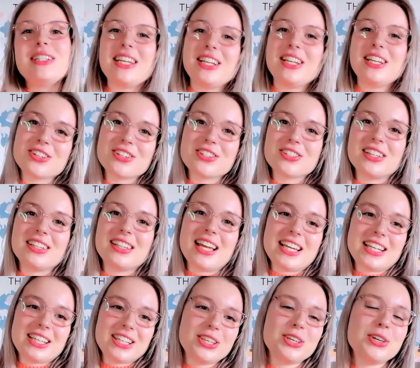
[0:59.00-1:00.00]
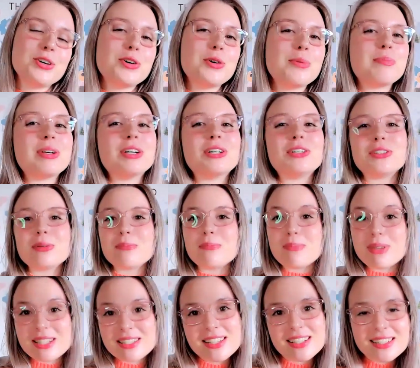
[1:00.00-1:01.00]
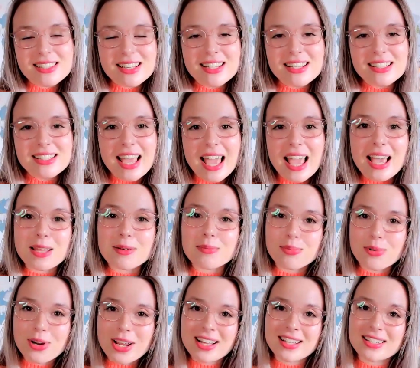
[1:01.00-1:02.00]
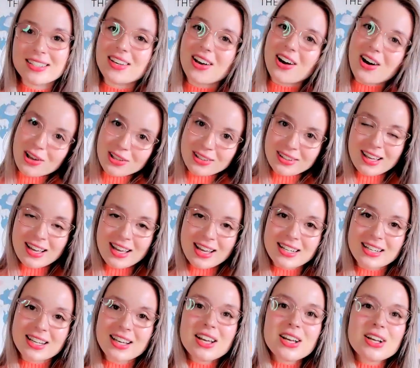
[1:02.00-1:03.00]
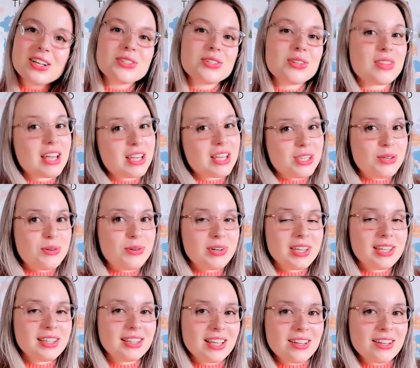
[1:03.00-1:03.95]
teachers like you build businesses and brands online so that you can